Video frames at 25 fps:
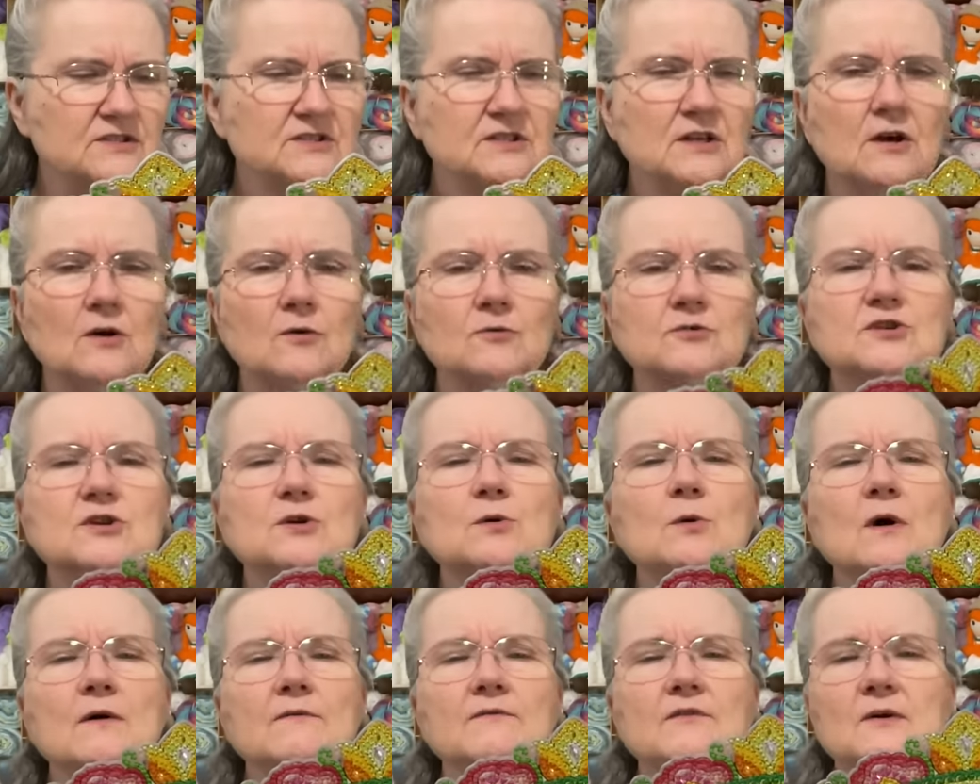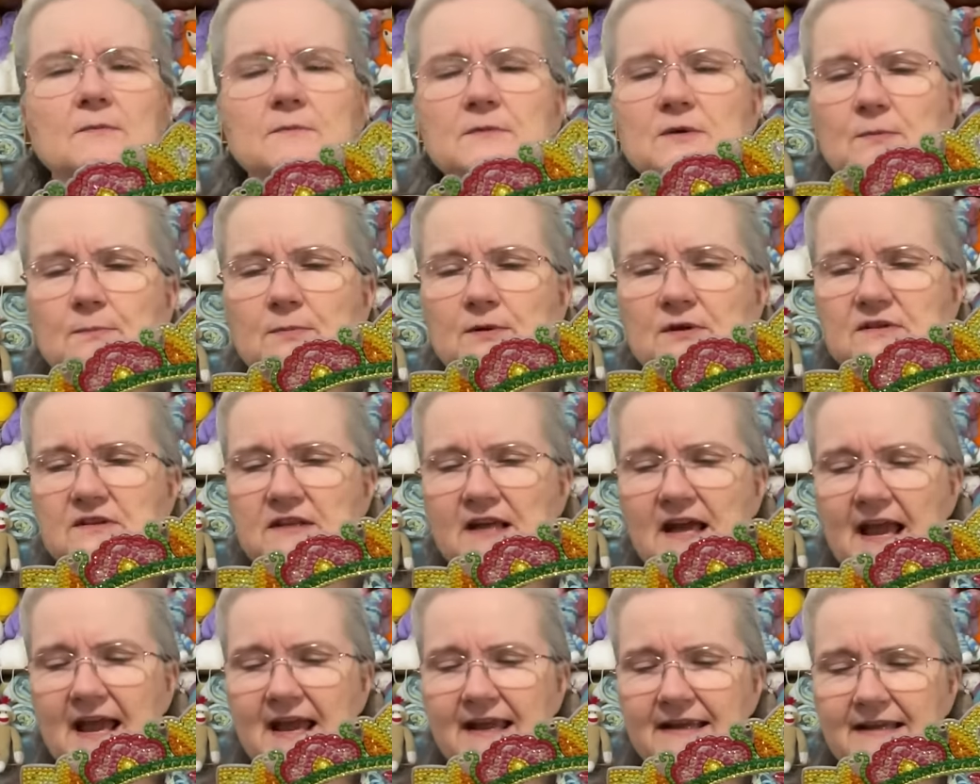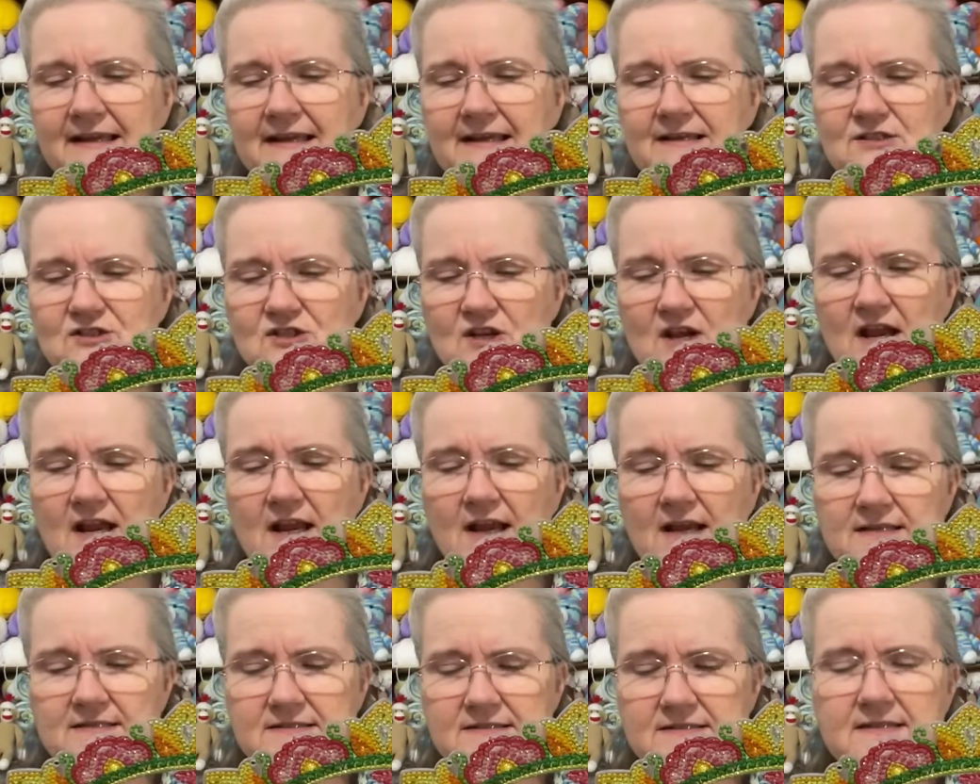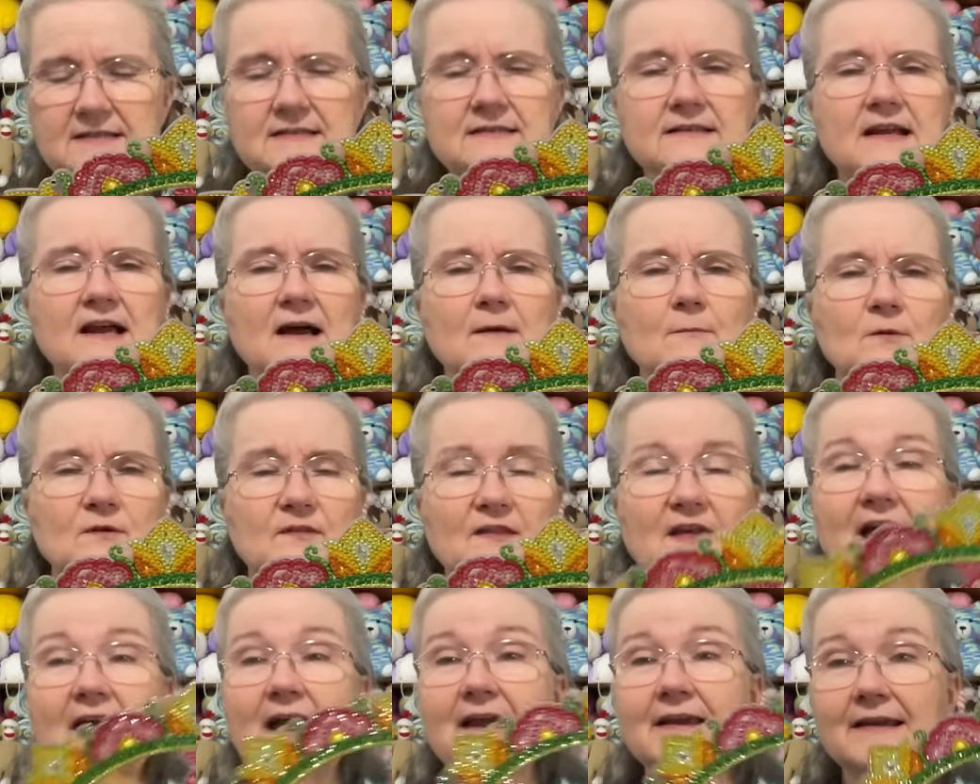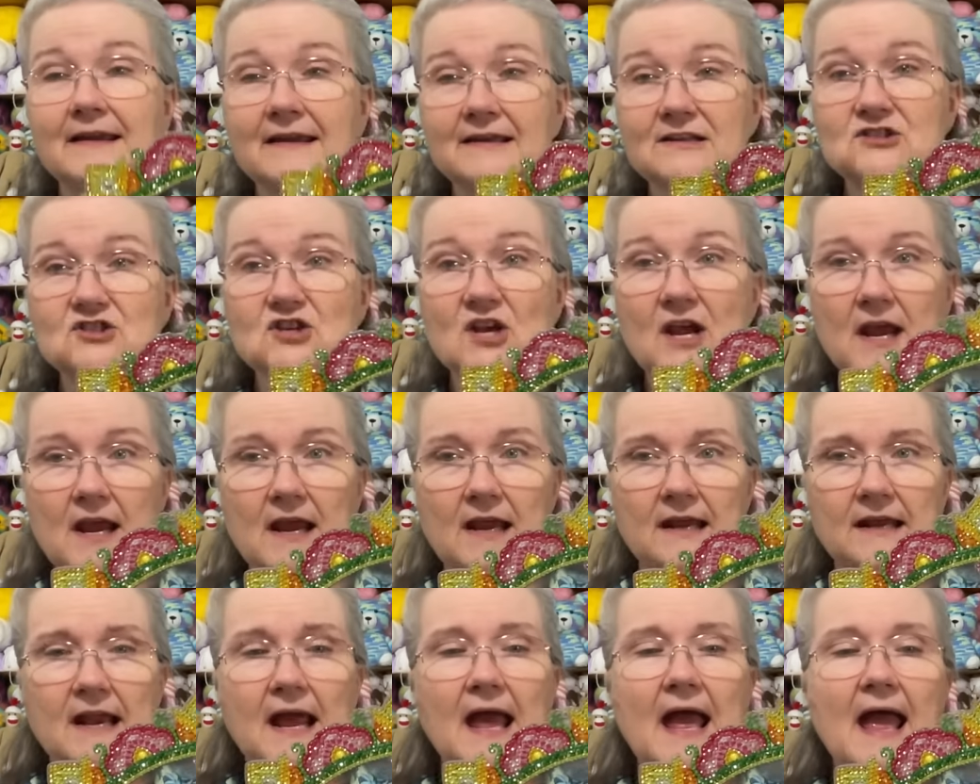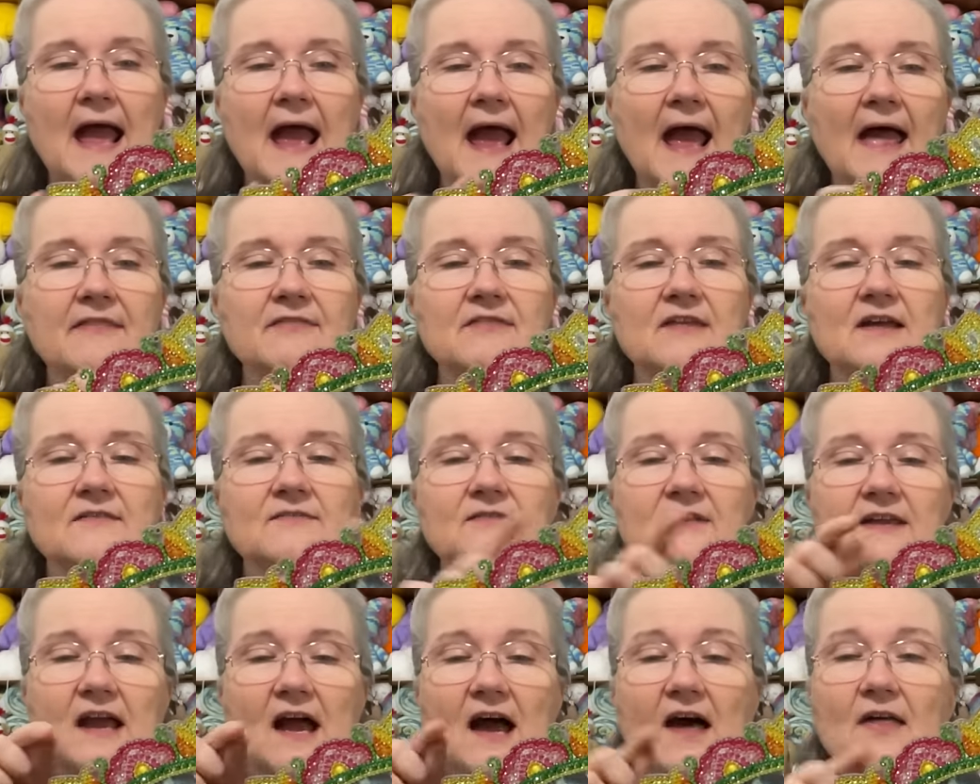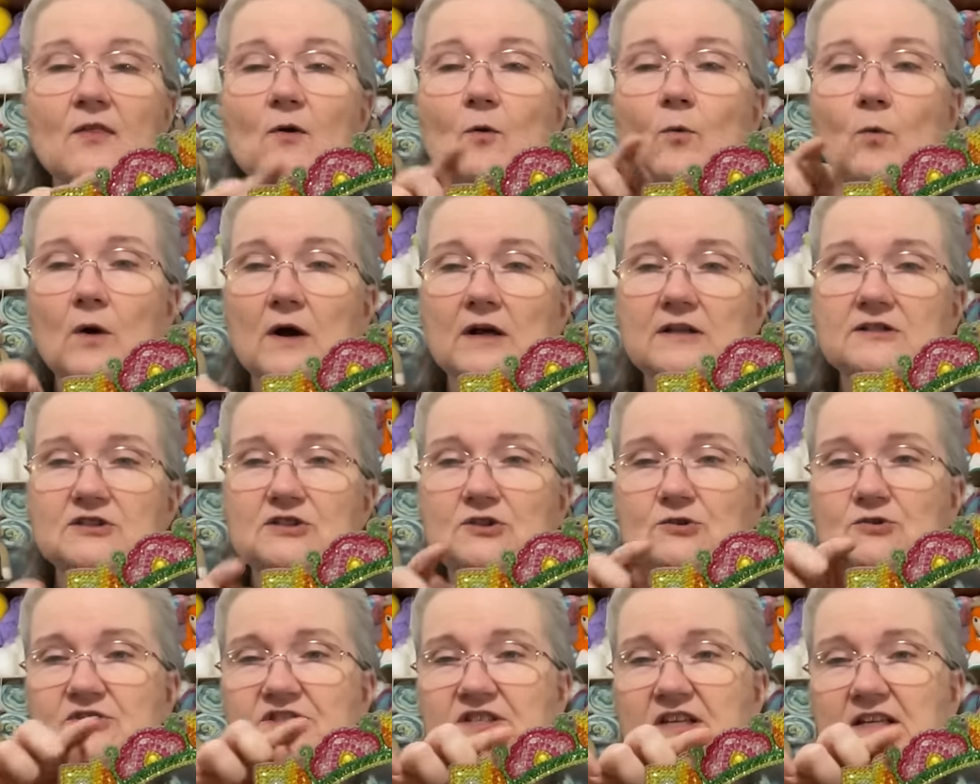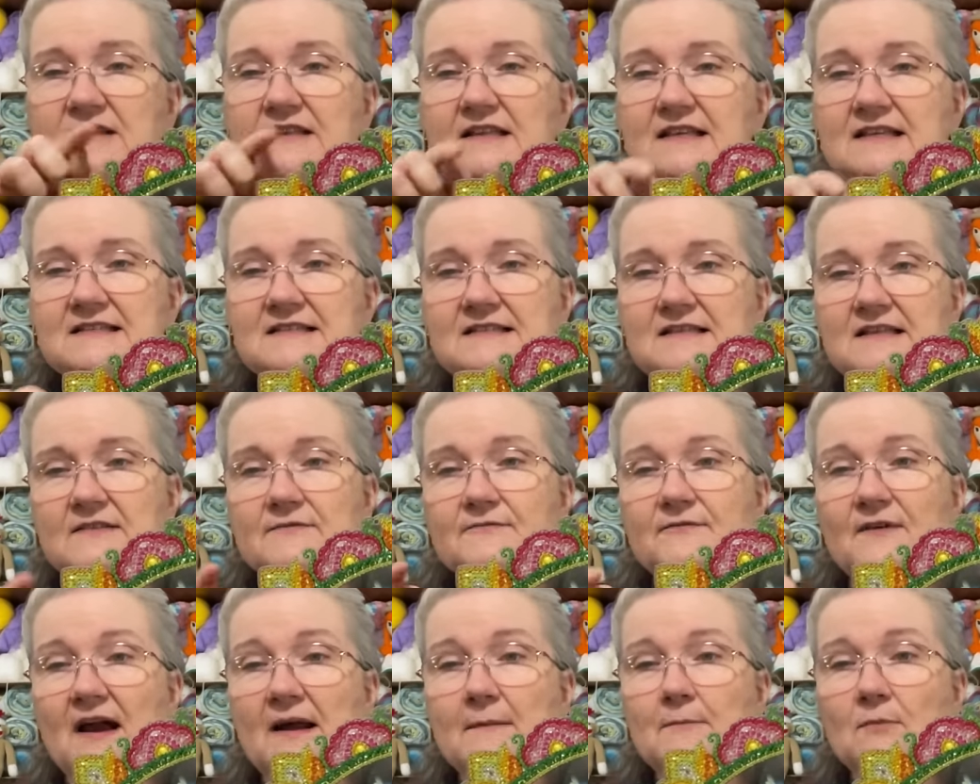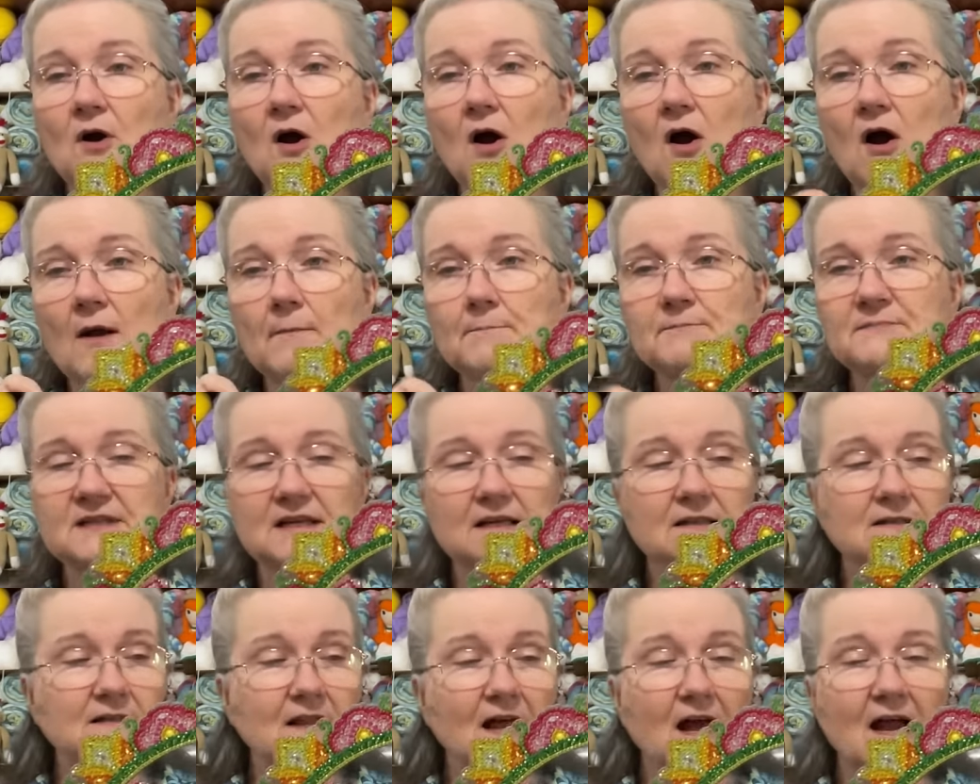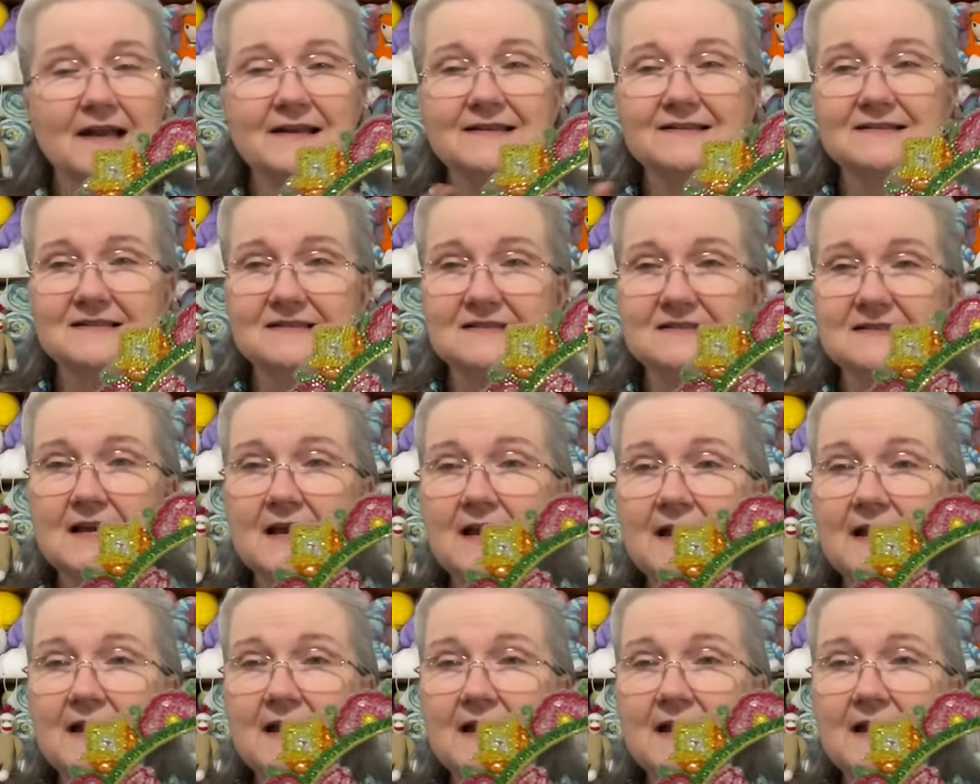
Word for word: No, 2 of them you put the hanging chain because it did come with a hanging chain, and then the other ones you stick these little fiber optic lights